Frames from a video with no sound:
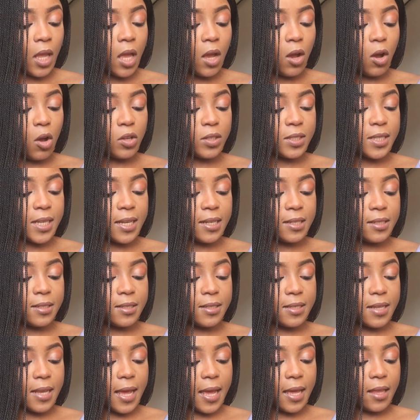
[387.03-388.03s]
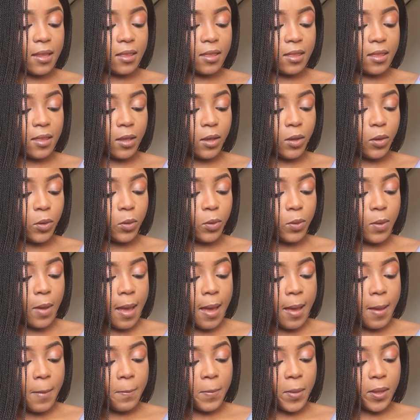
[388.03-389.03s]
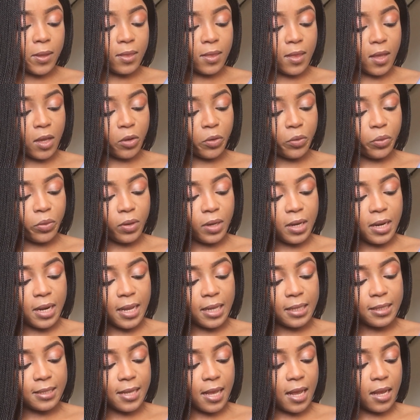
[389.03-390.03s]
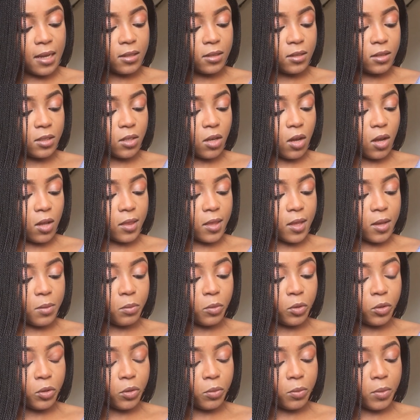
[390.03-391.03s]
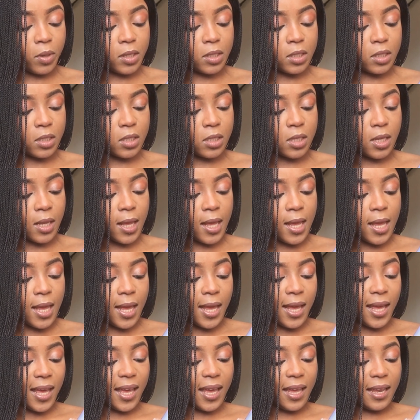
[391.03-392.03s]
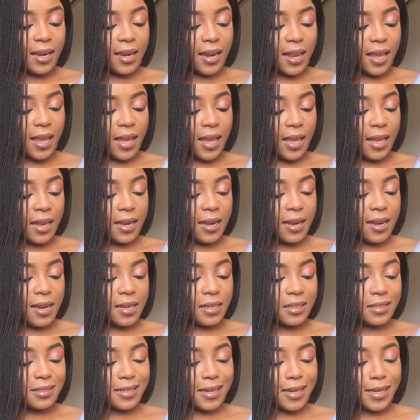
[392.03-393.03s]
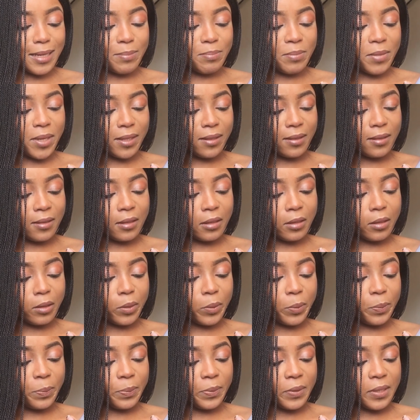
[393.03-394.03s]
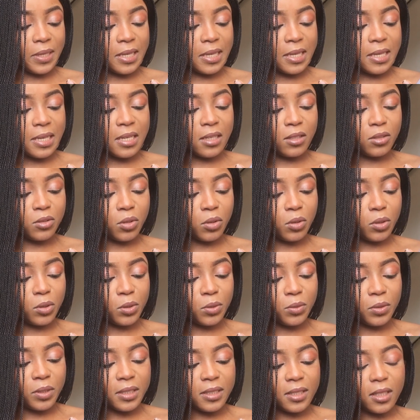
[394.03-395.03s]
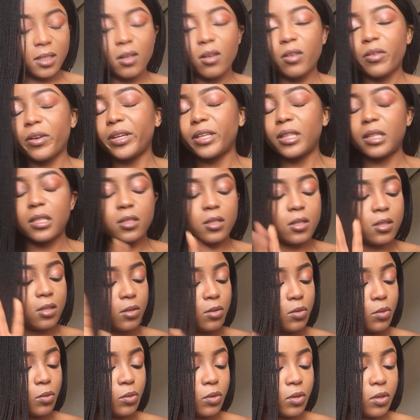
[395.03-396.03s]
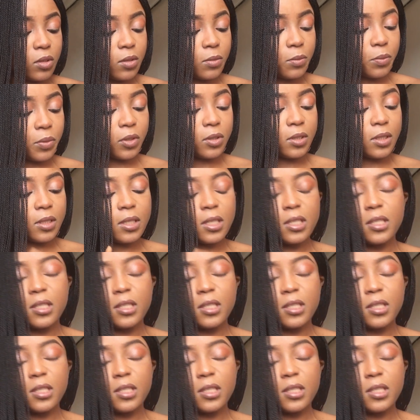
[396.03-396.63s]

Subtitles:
Contains ethyl methacrylate and other monomers. N-dimethyl p toluidine. All right, this is so not important.